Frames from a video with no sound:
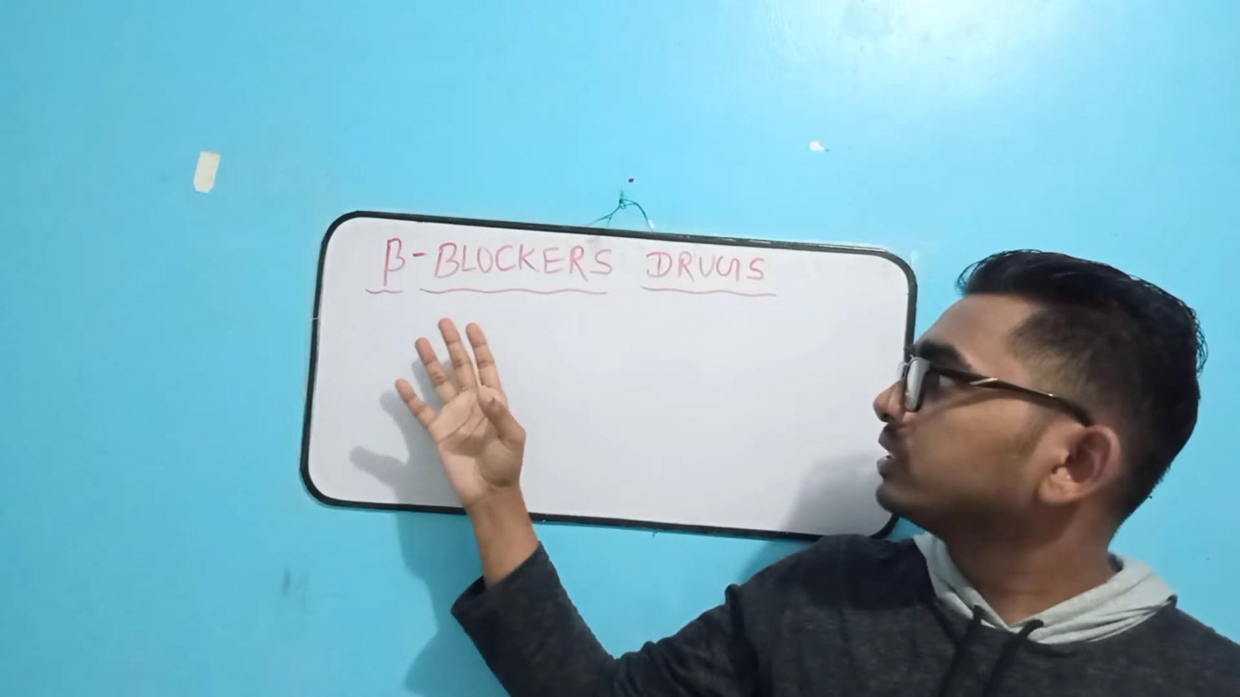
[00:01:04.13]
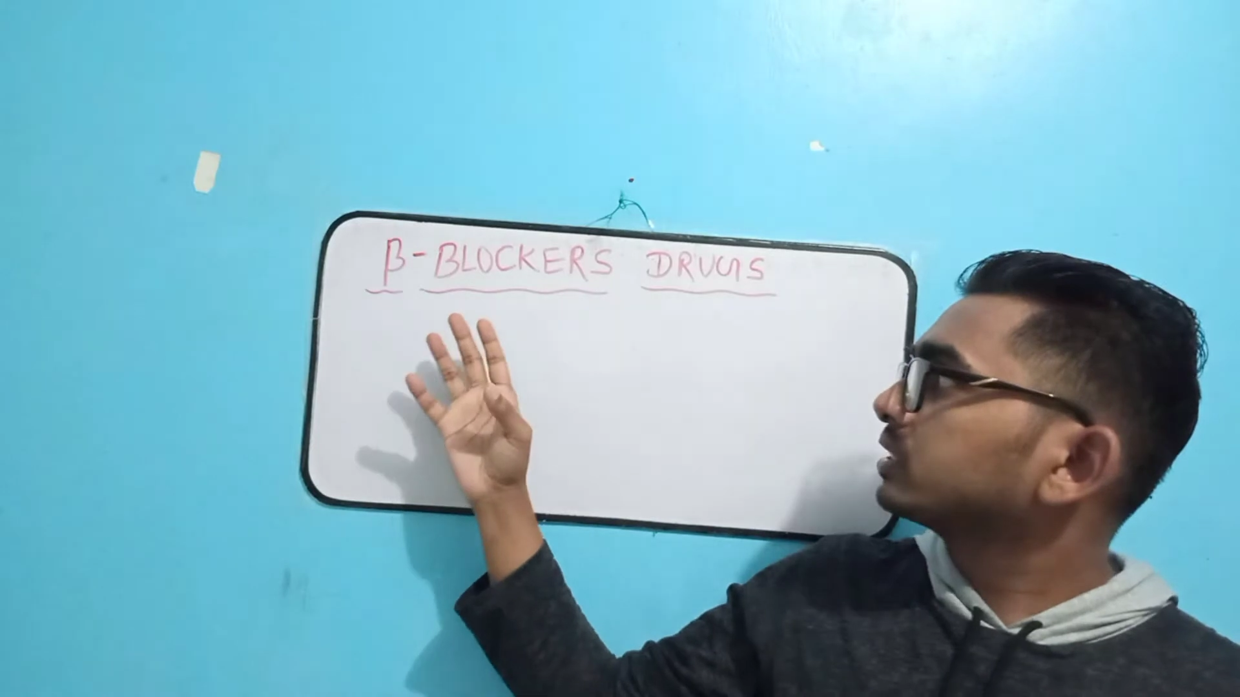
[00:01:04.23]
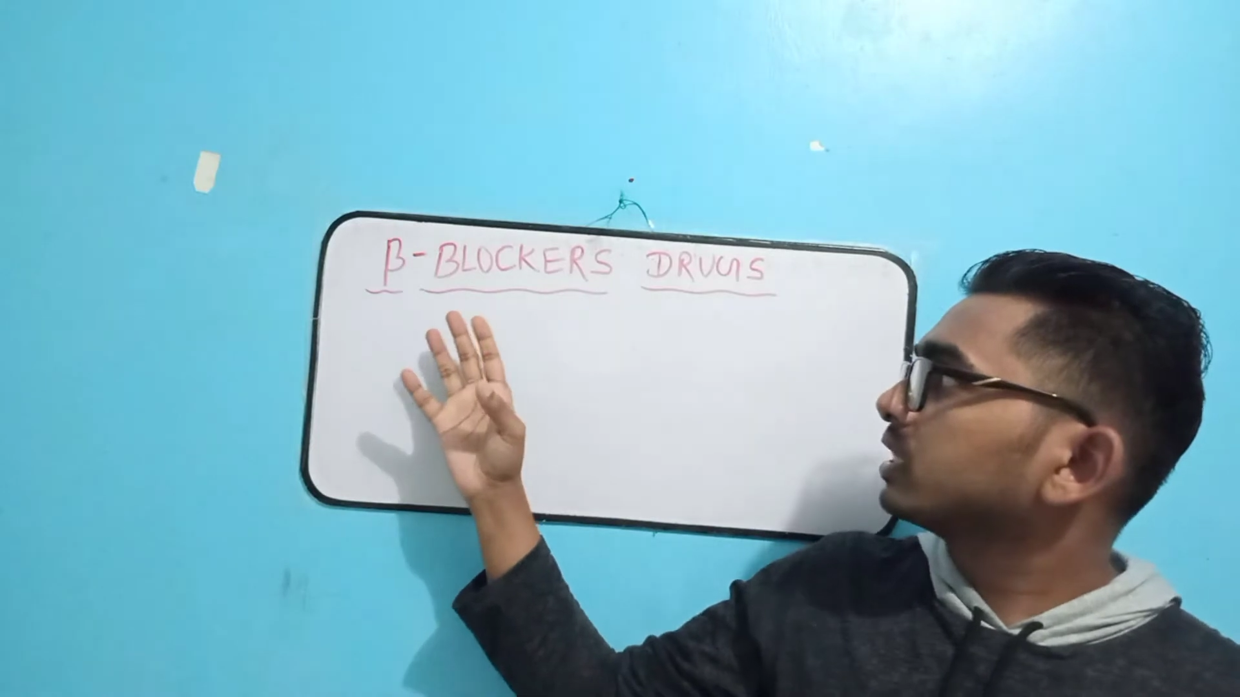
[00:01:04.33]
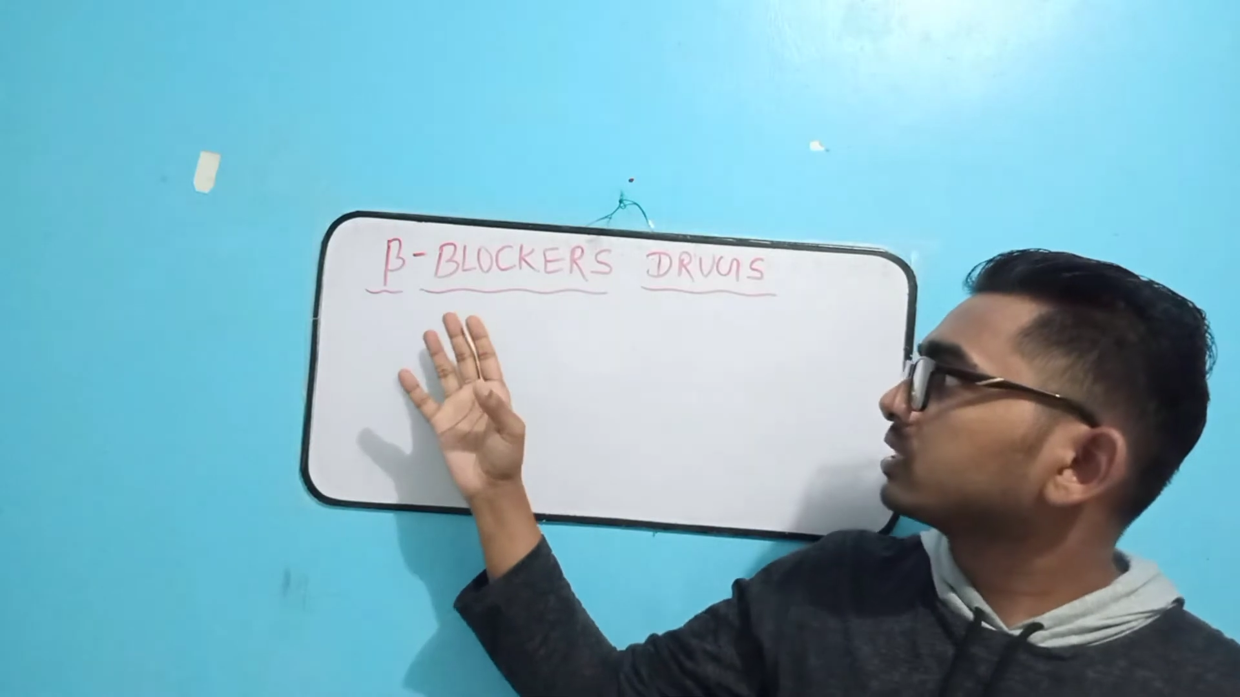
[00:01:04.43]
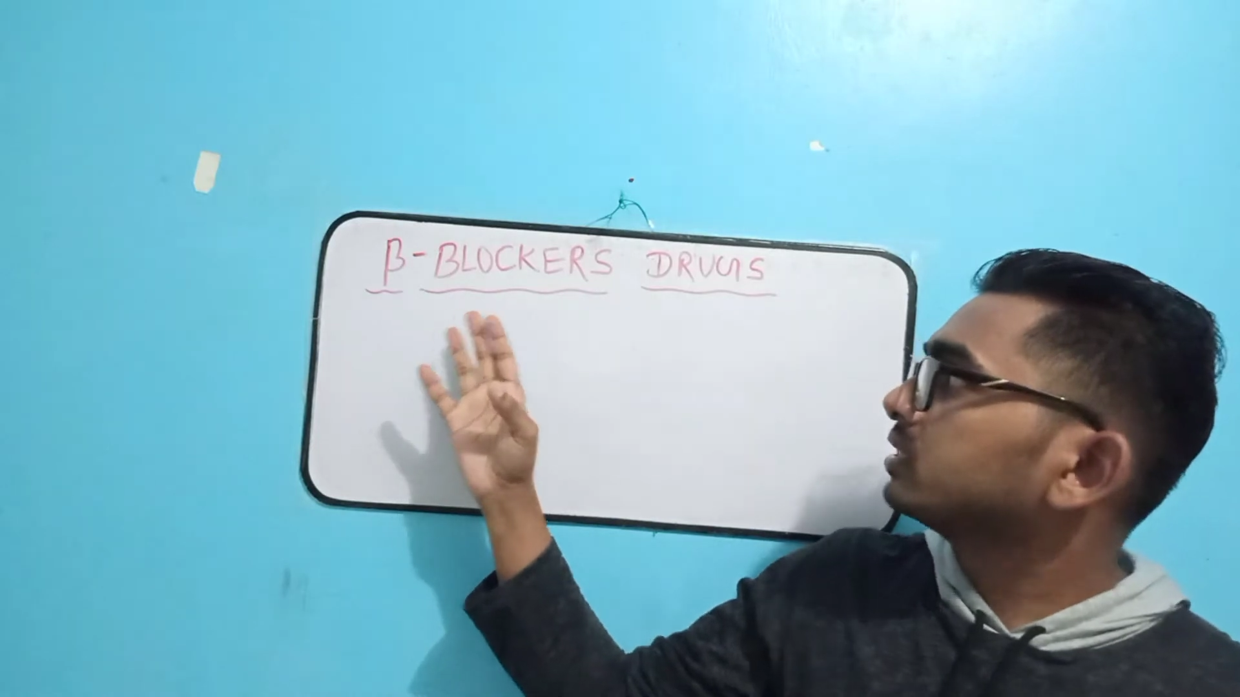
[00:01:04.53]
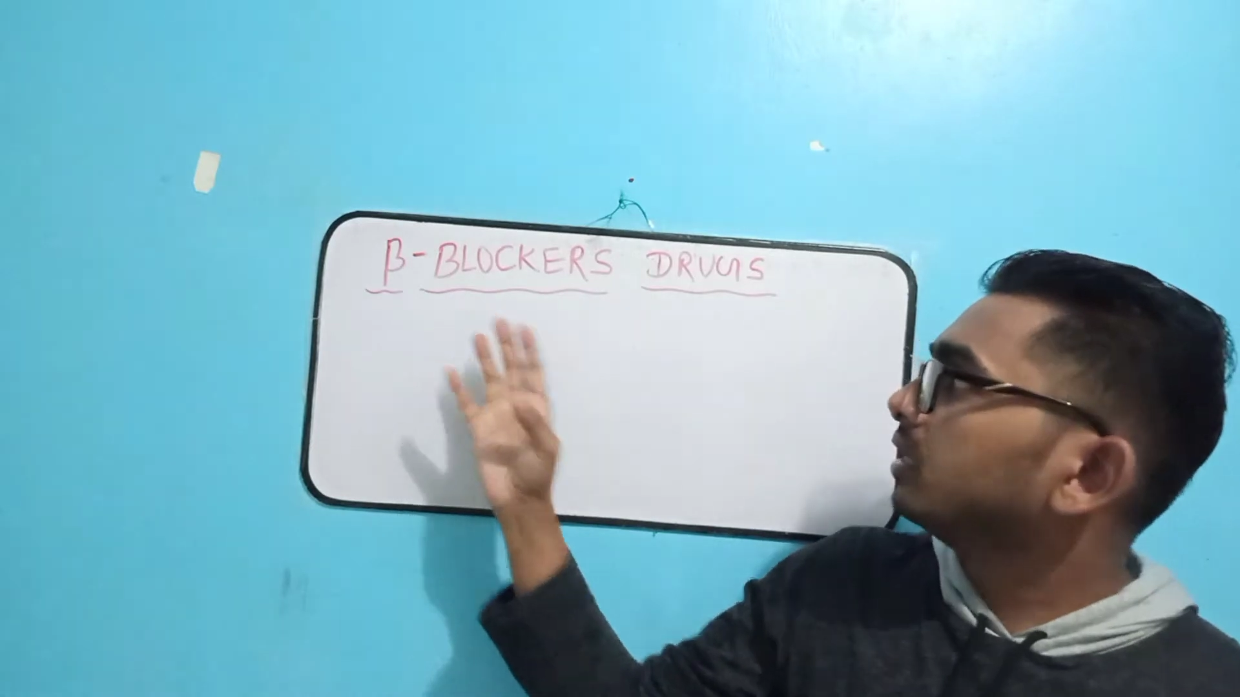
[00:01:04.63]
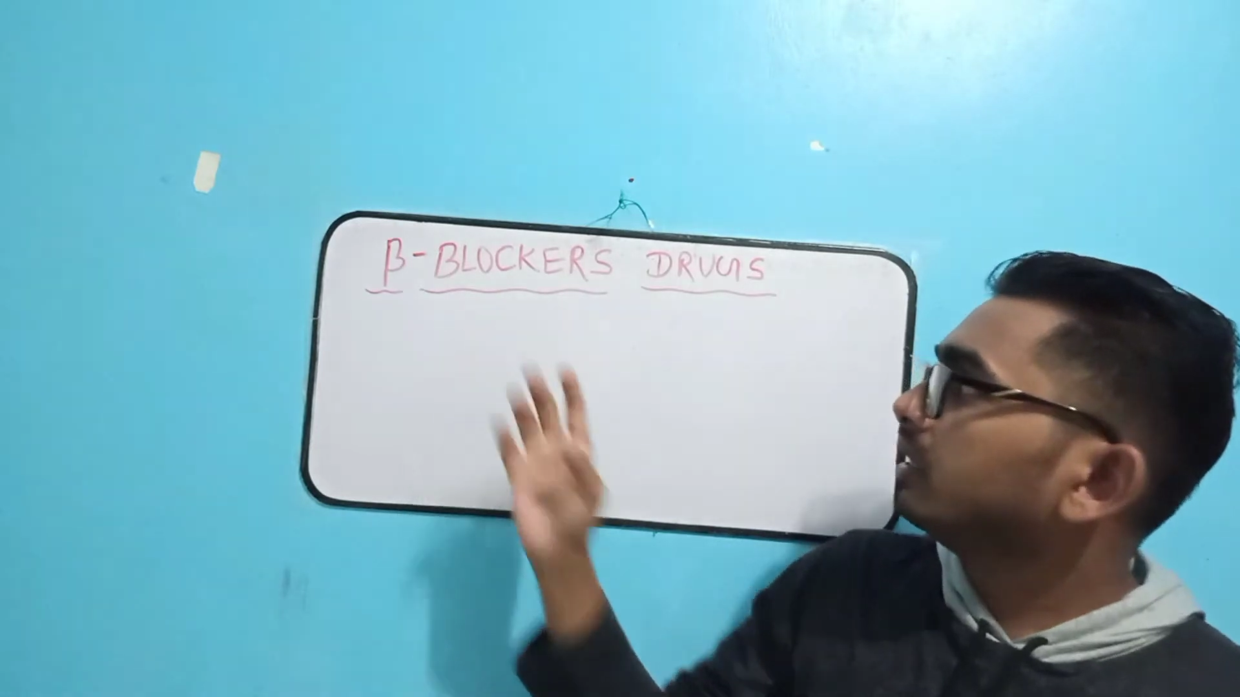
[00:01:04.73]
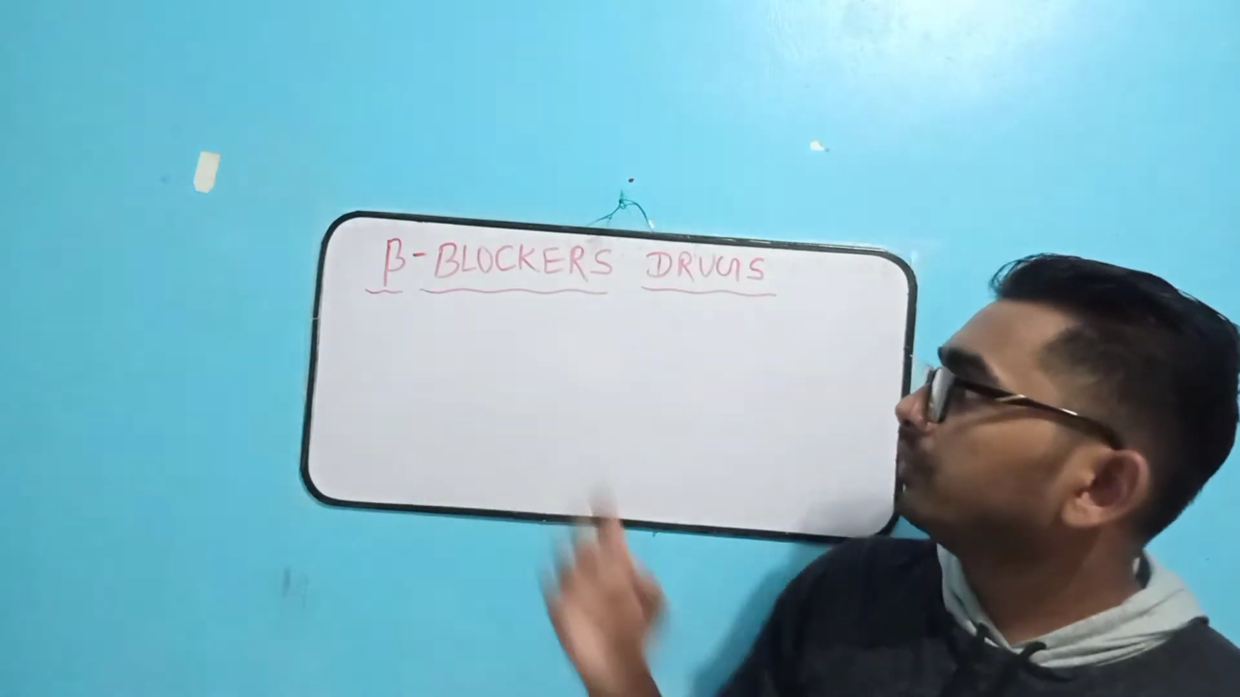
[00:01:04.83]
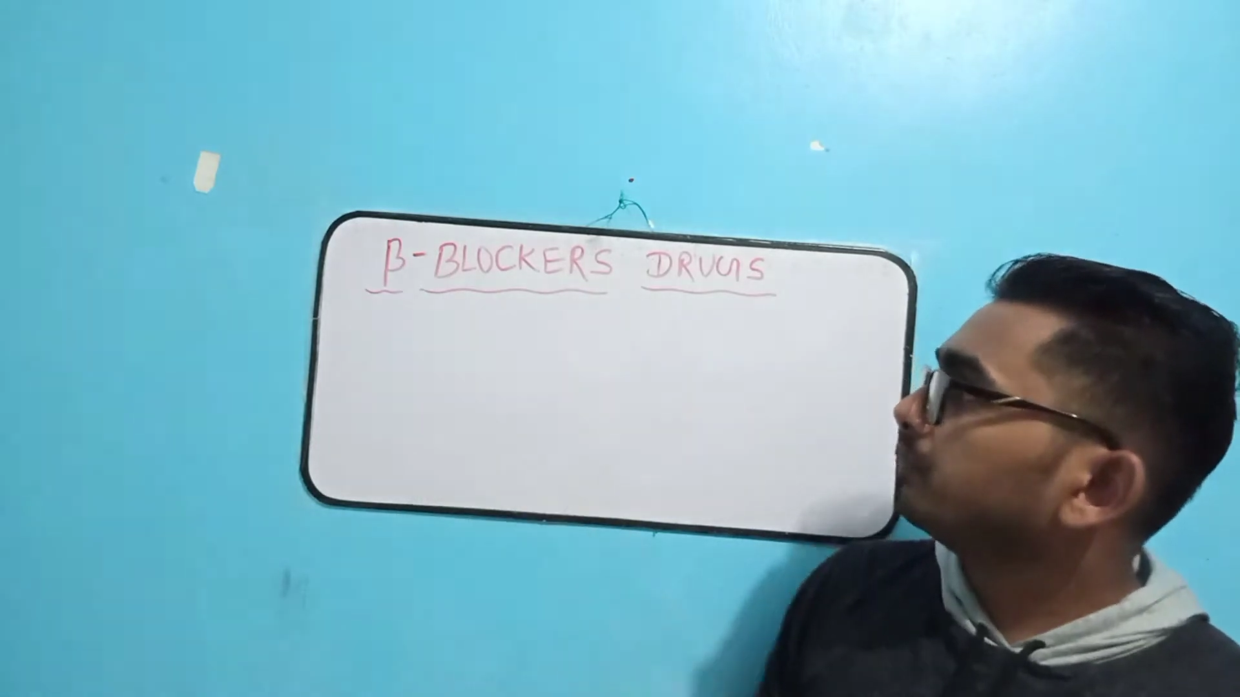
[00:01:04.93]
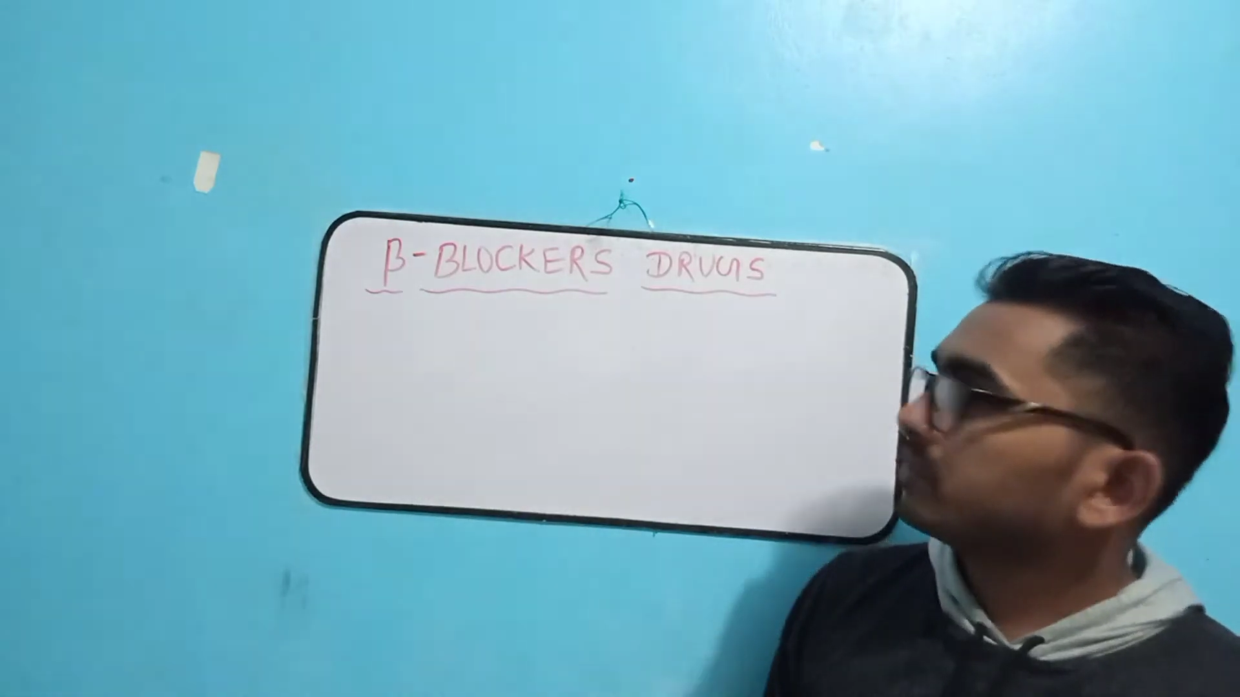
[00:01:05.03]
discuss
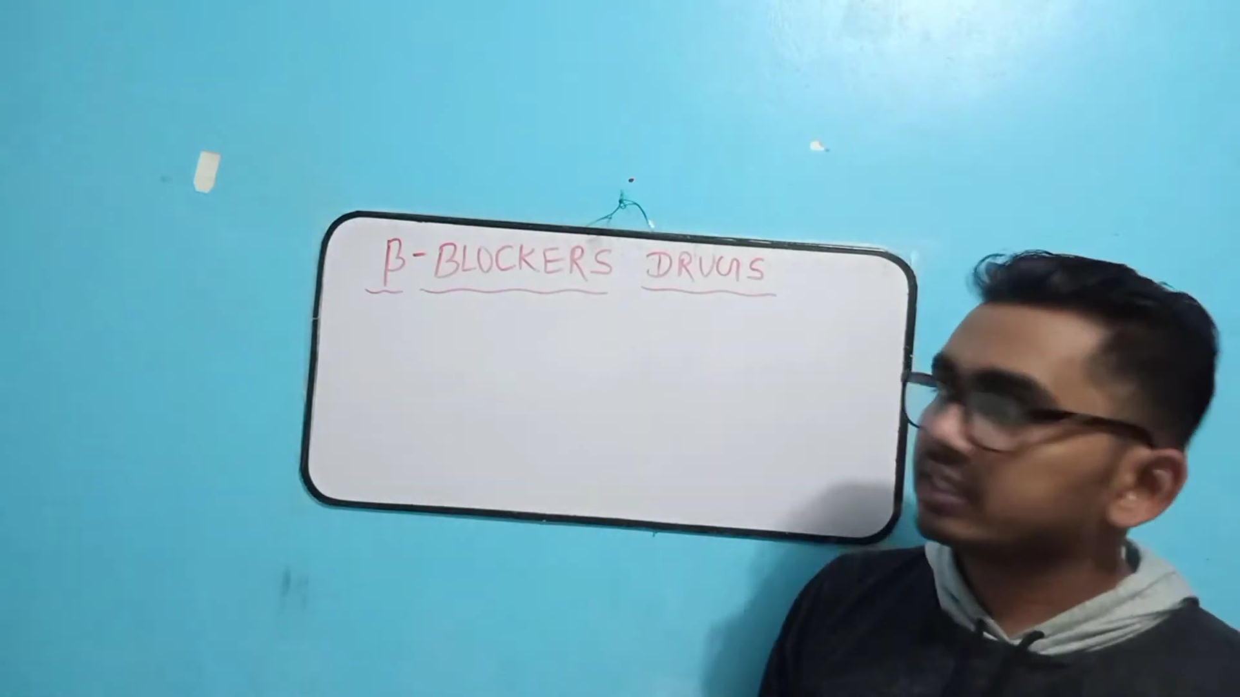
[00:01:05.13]
the